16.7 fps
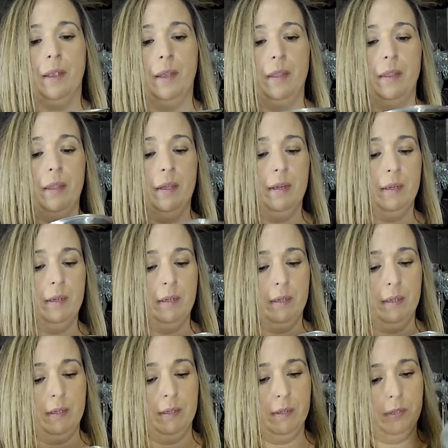and then
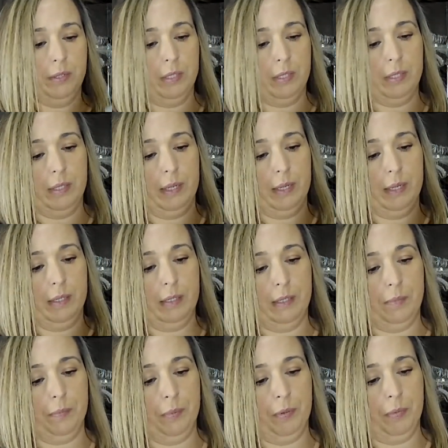you just, I guess,
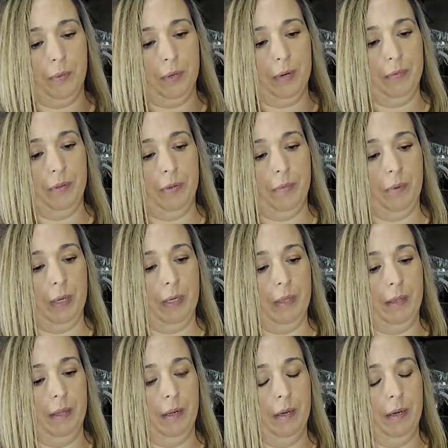put whatever you want
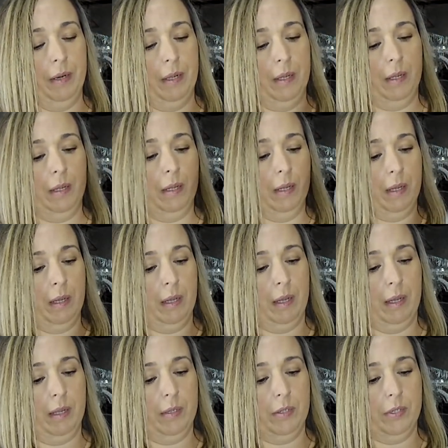in there
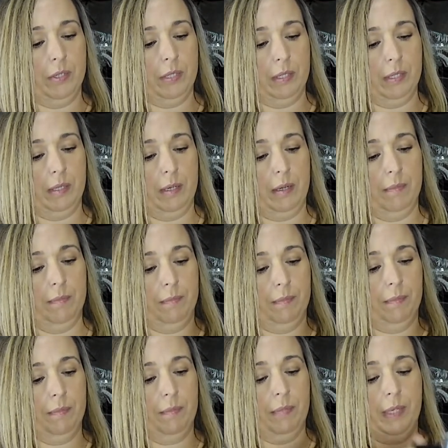and just
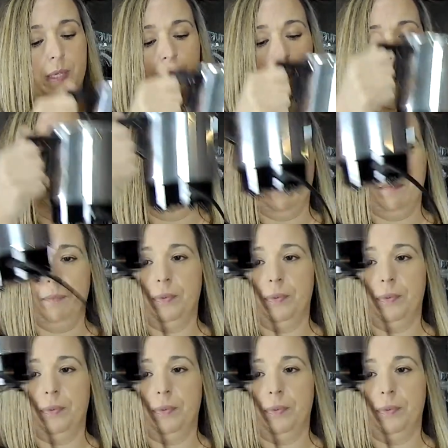heat it up.